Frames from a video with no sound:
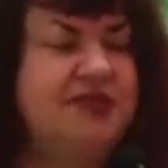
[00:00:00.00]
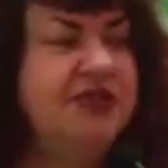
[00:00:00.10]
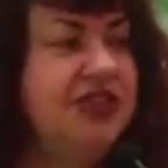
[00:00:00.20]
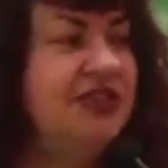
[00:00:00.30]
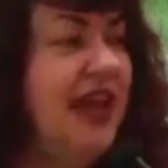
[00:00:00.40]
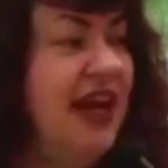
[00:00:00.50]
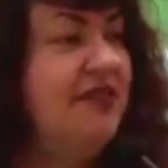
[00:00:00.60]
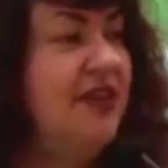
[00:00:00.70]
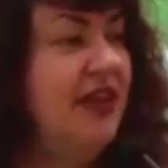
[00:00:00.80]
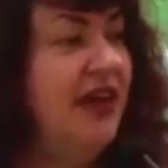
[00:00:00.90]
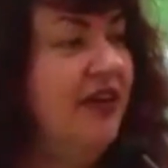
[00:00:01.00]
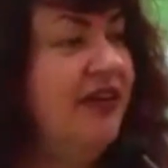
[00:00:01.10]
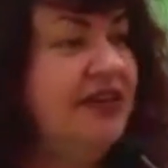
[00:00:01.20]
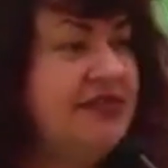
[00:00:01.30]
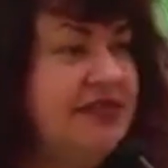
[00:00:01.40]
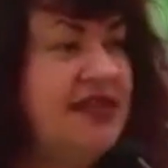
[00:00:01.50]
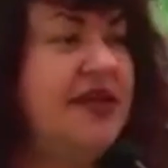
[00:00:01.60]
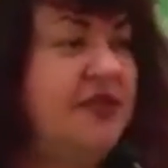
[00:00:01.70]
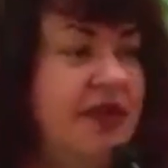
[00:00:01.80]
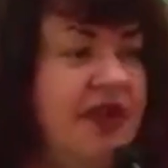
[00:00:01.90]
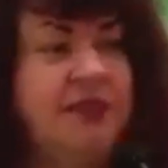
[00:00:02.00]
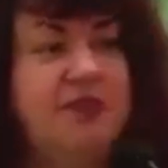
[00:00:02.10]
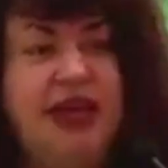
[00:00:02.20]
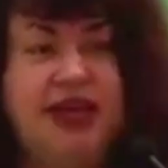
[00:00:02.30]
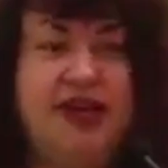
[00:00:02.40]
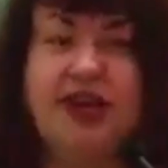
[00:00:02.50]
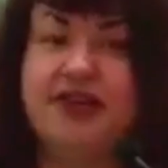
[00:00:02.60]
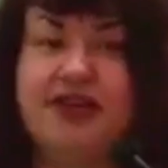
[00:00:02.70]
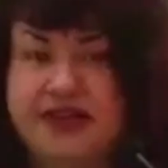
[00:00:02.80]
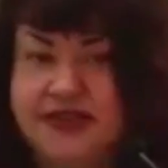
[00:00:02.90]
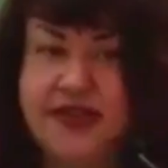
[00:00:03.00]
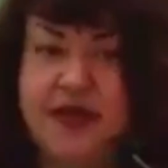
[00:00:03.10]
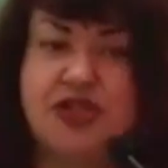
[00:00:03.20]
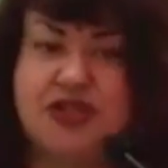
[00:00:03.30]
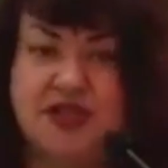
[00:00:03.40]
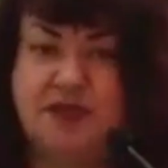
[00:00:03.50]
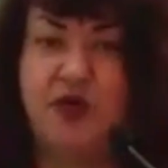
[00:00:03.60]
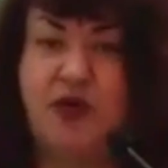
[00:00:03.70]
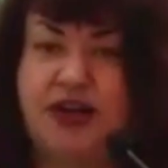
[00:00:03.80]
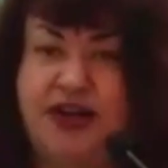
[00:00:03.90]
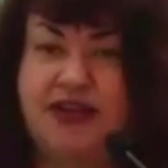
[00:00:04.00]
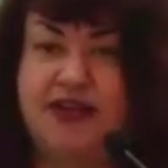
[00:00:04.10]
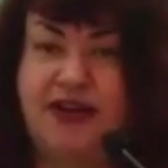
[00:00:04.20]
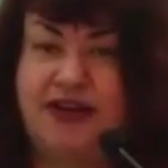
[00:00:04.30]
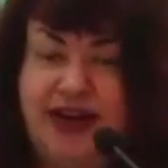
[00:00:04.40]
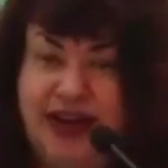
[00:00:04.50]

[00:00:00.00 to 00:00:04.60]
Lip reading: which is kind of hilarious that they were like making all these assumptions about one another,